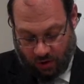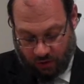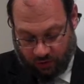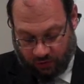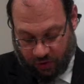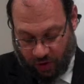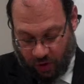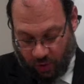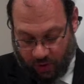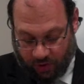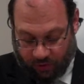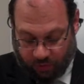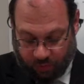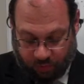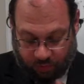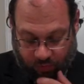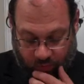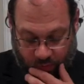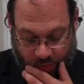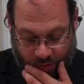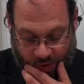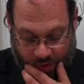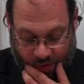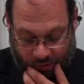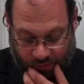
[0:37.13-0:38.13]
So it's
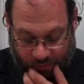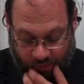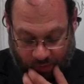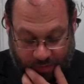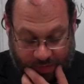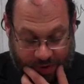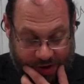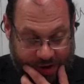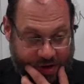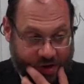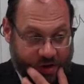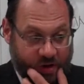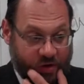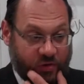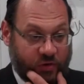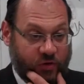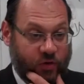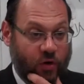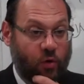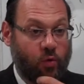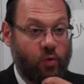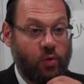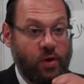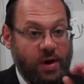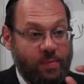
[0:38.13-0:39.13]
forbidden
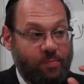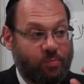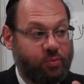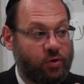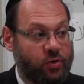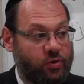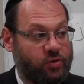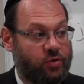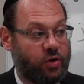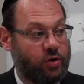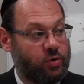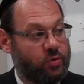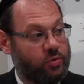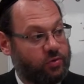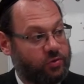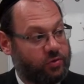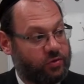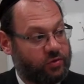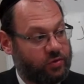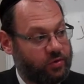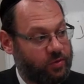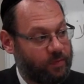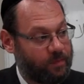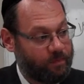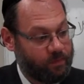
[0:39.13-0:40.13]
to
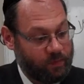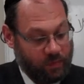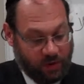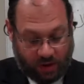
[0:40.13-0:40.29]
reproduce